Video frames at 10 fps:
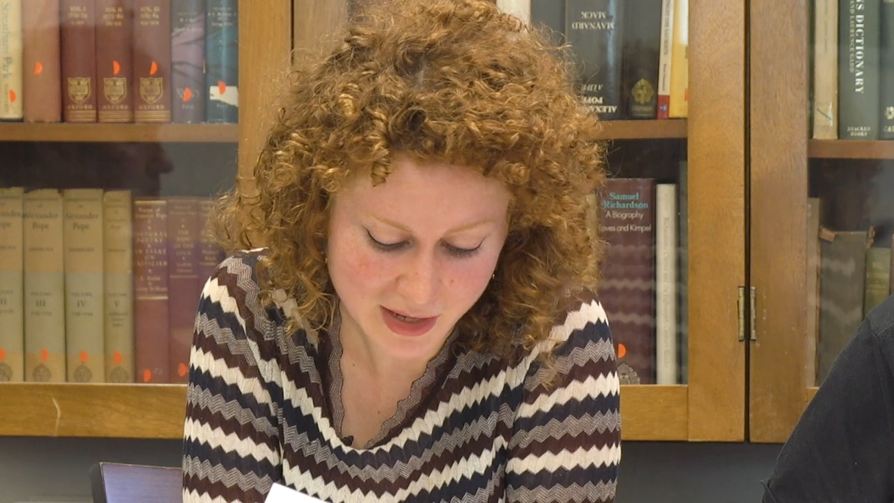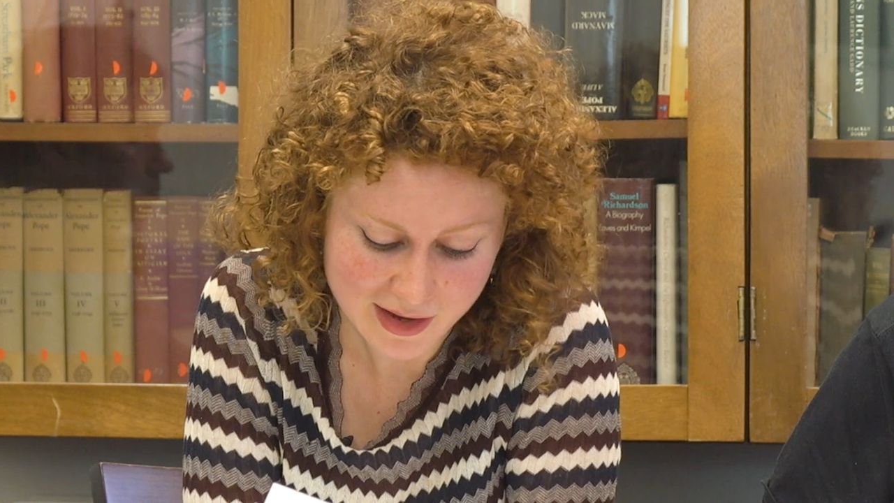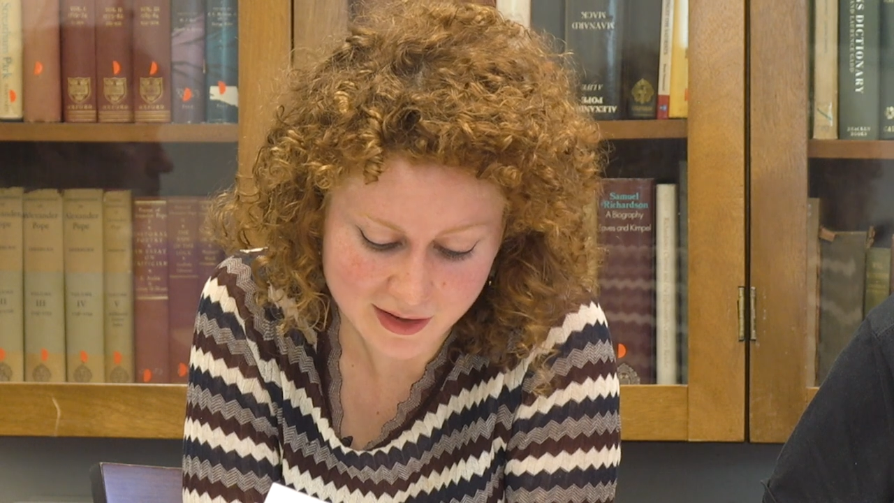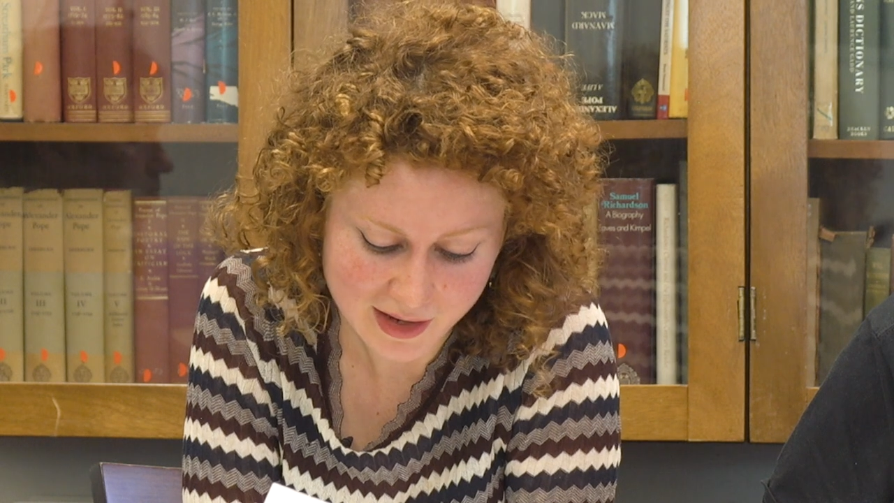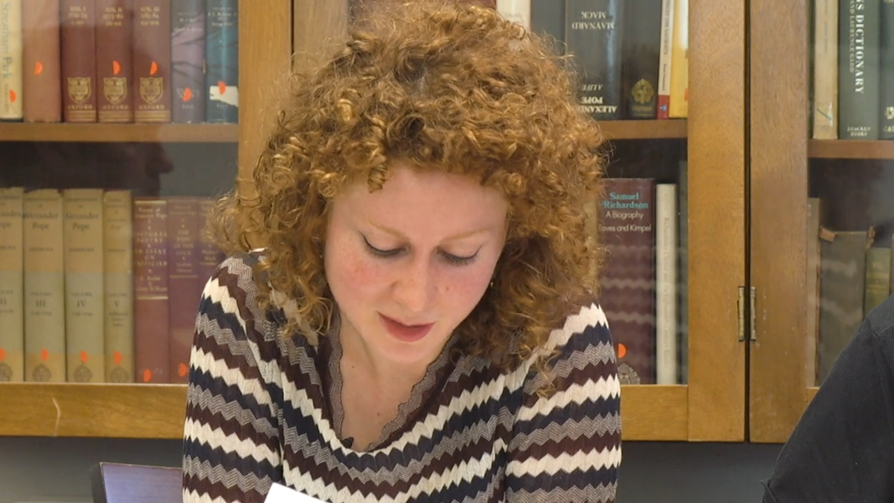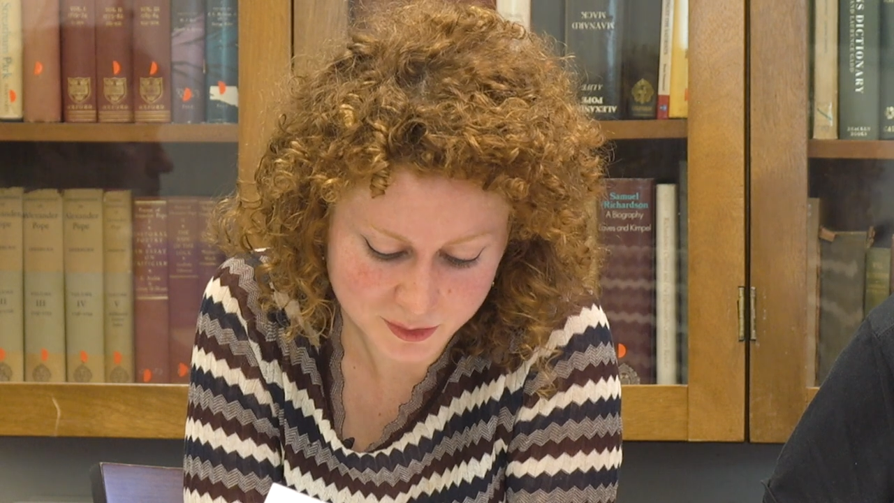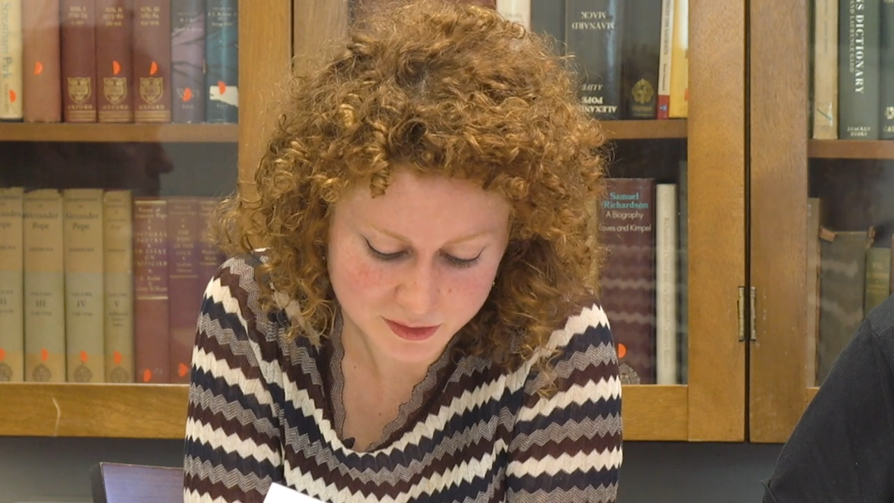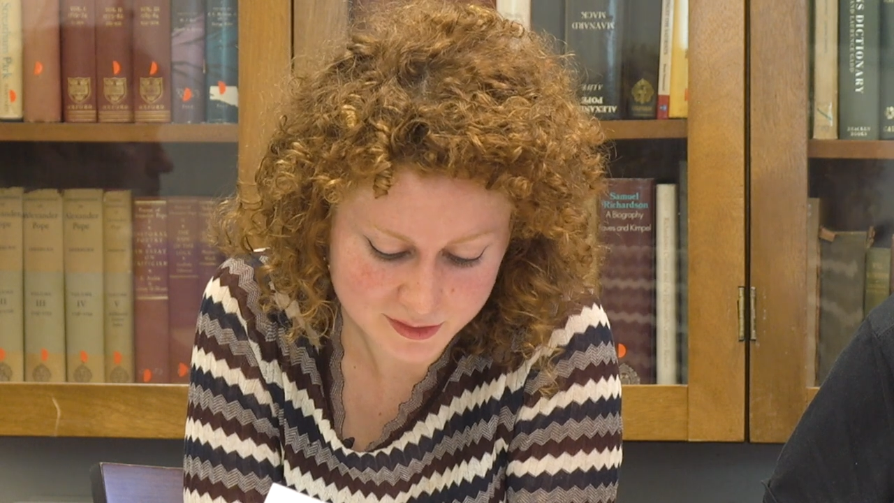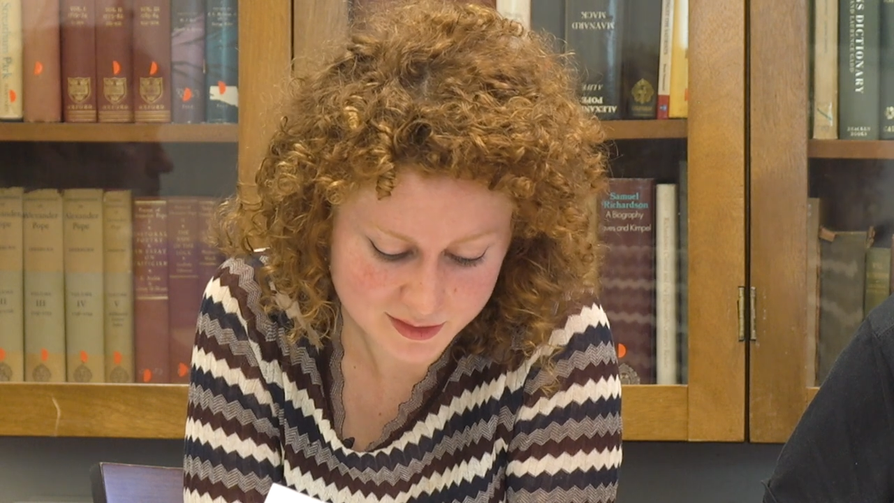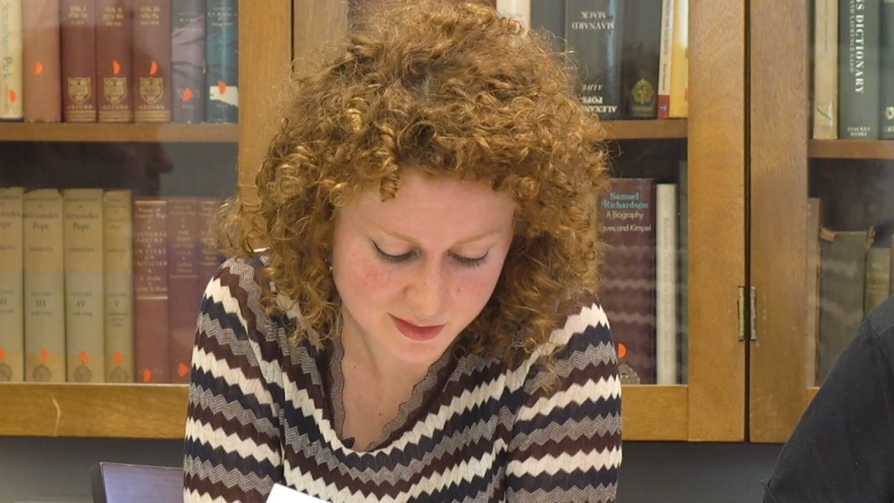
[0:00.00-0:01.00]
pale
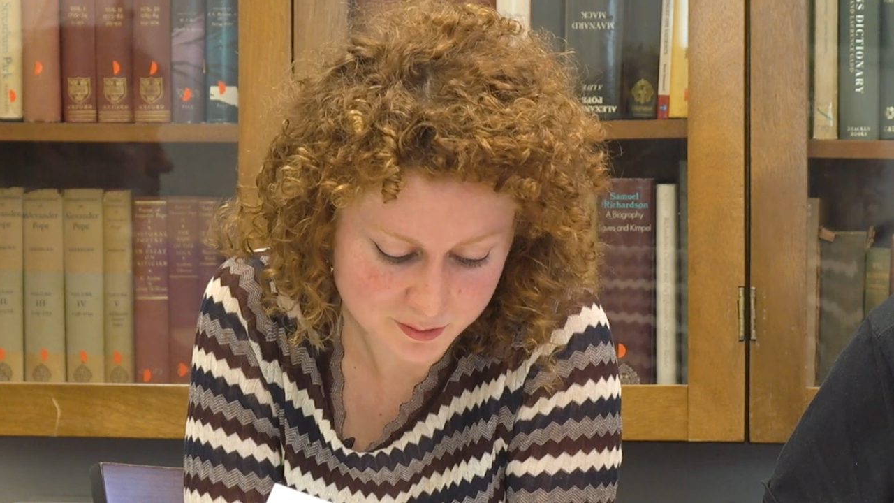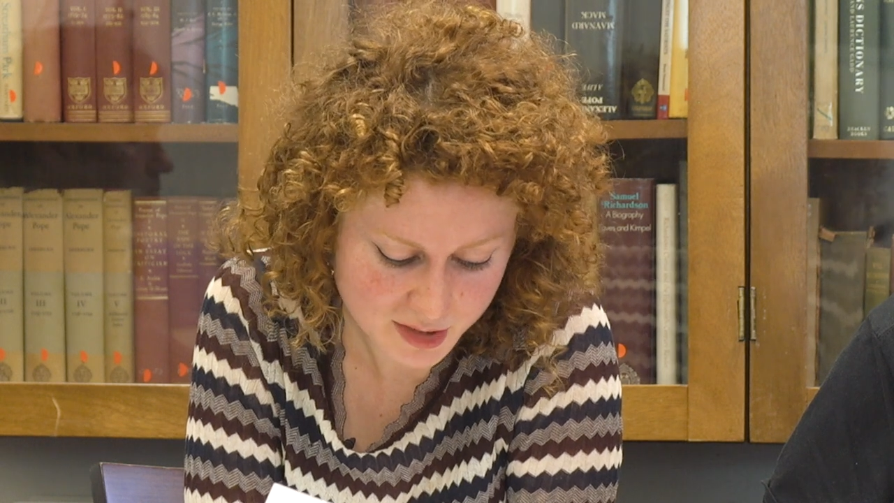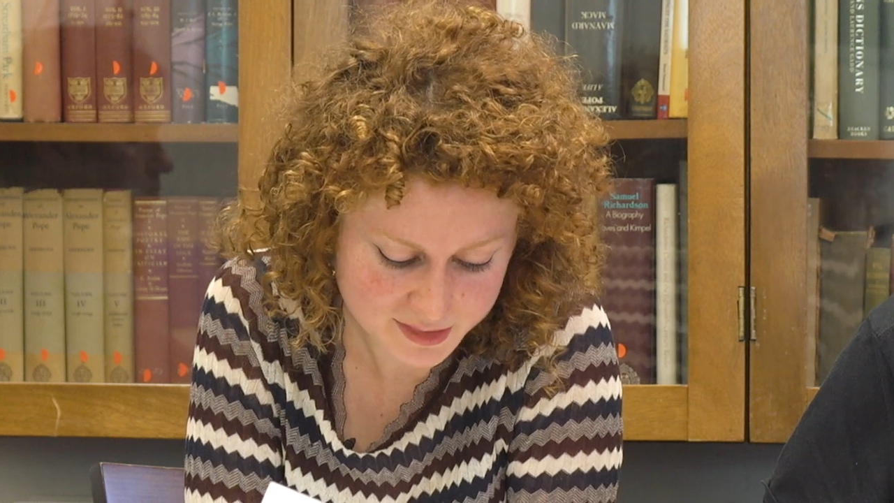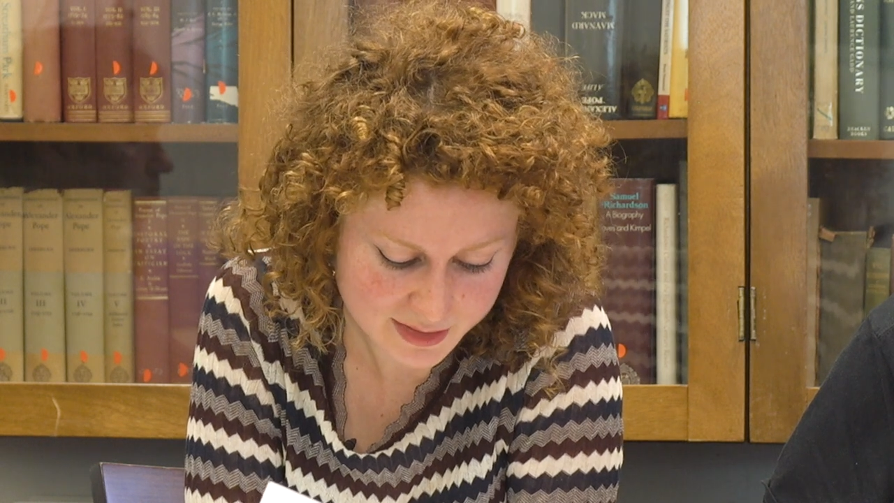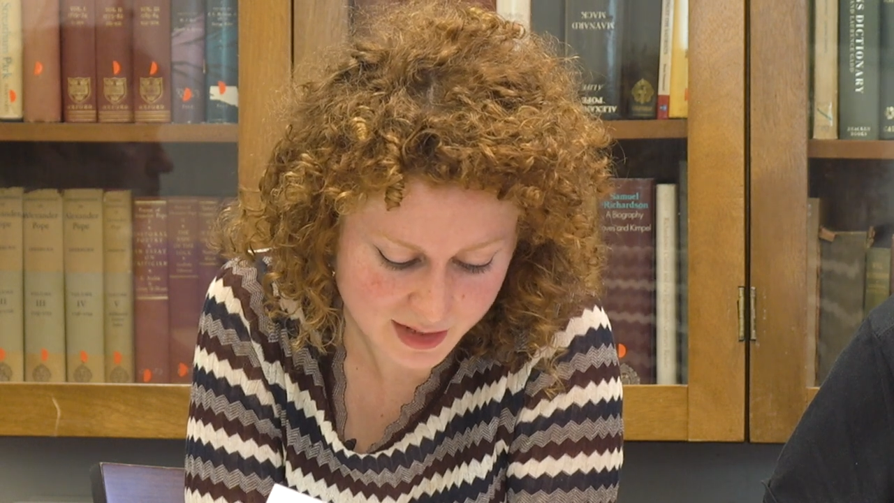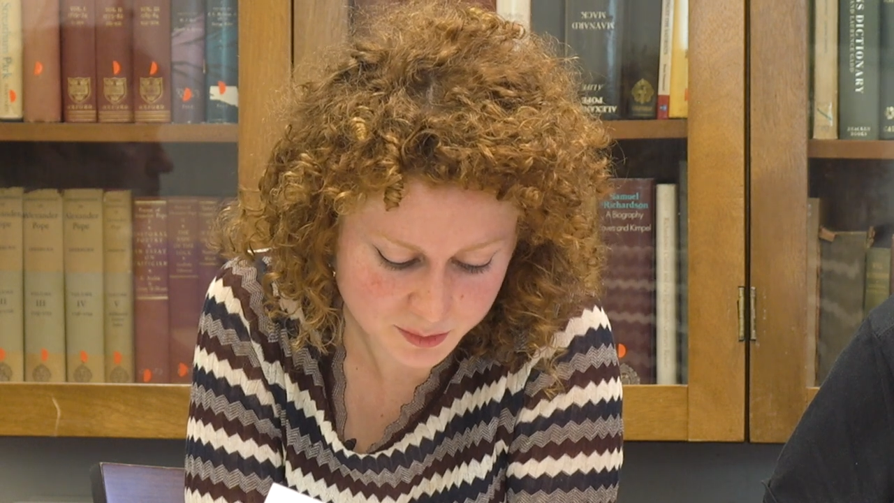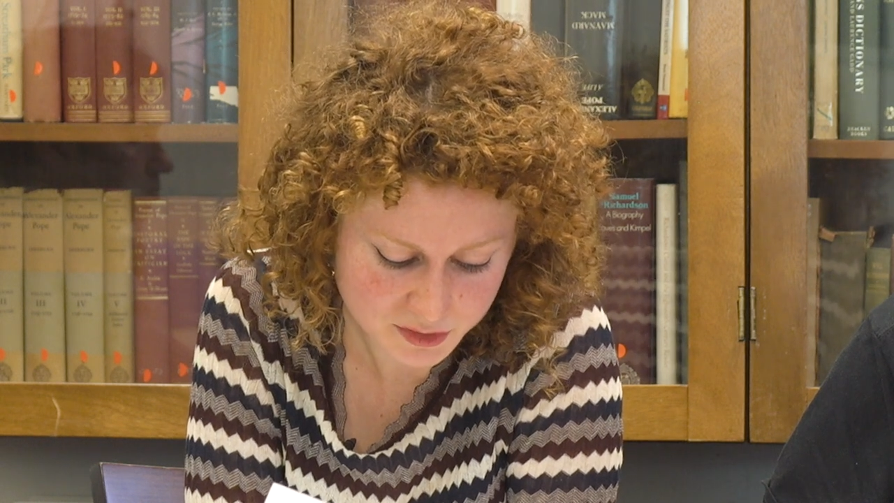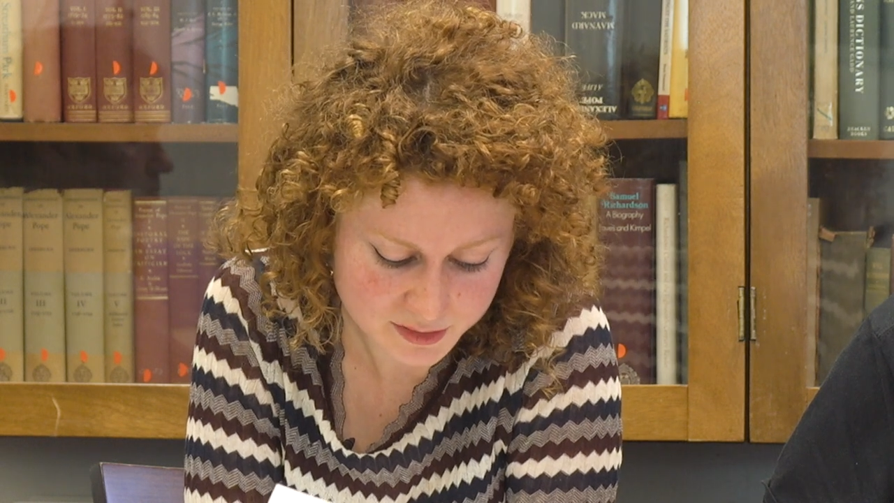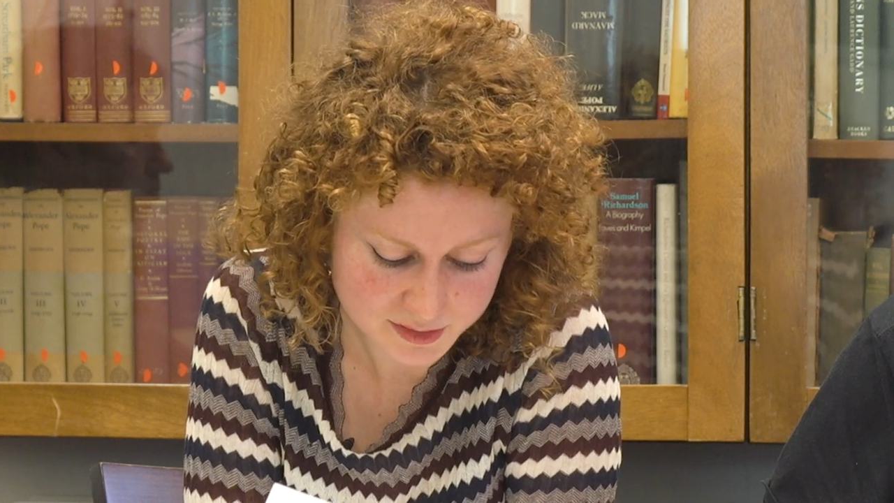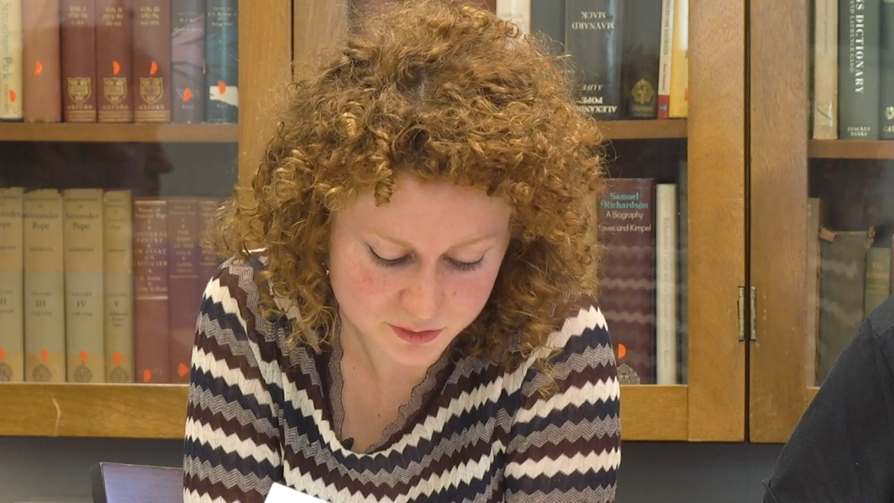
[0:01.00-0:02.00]
apples and musk
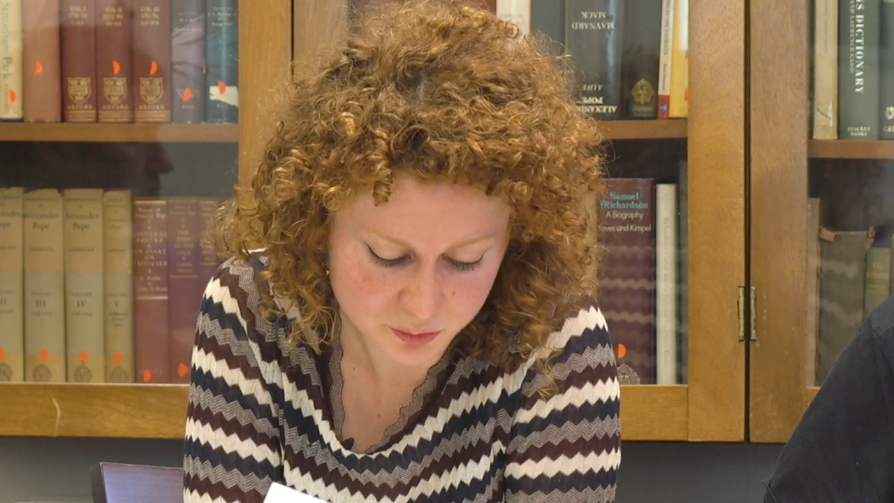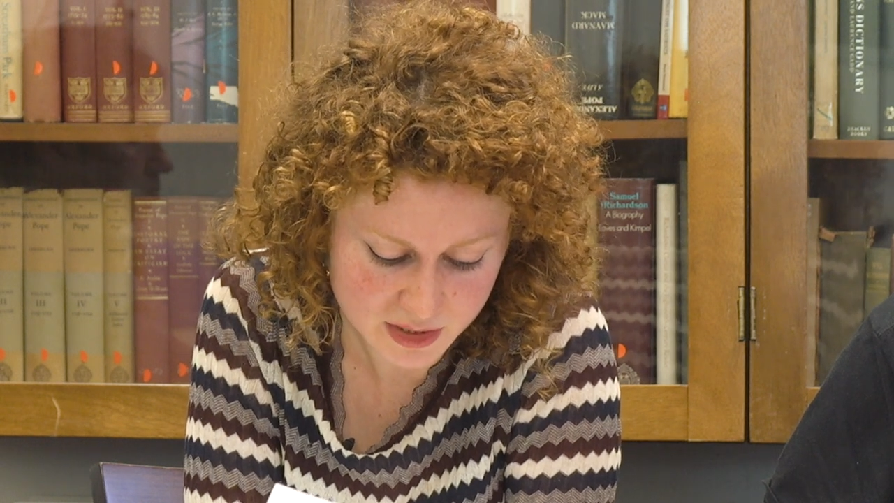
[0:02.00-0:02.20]
apples,